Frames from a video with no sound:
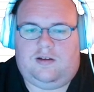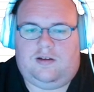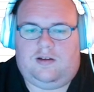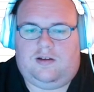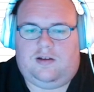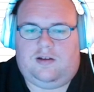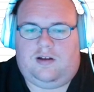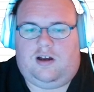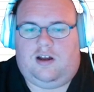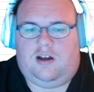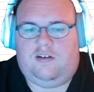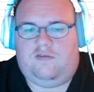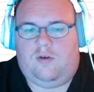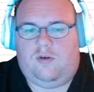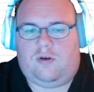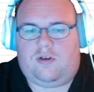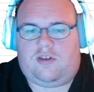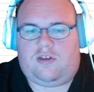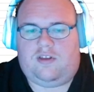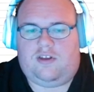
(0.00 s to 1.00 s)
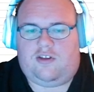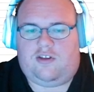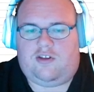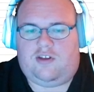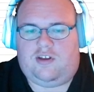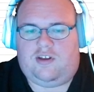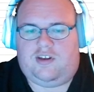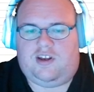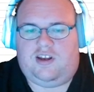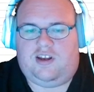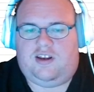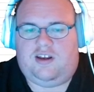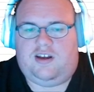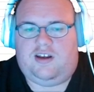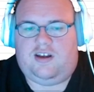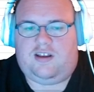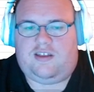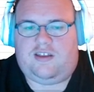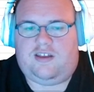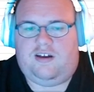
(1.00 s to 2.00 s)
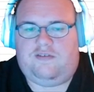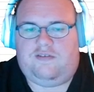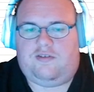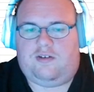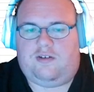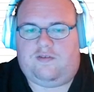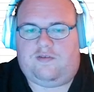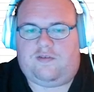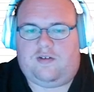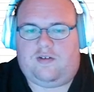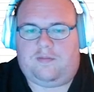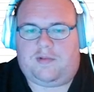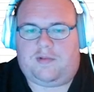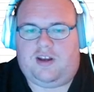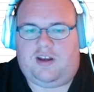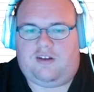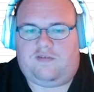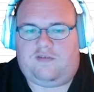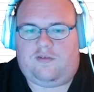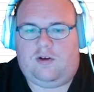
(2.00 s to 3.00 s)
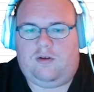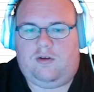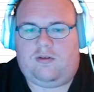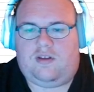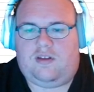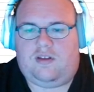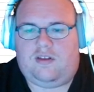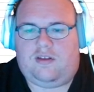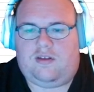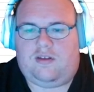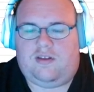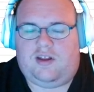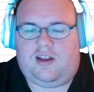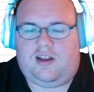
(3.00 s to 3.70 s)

Unfortunately, she did suffer from getting frozen, so that's a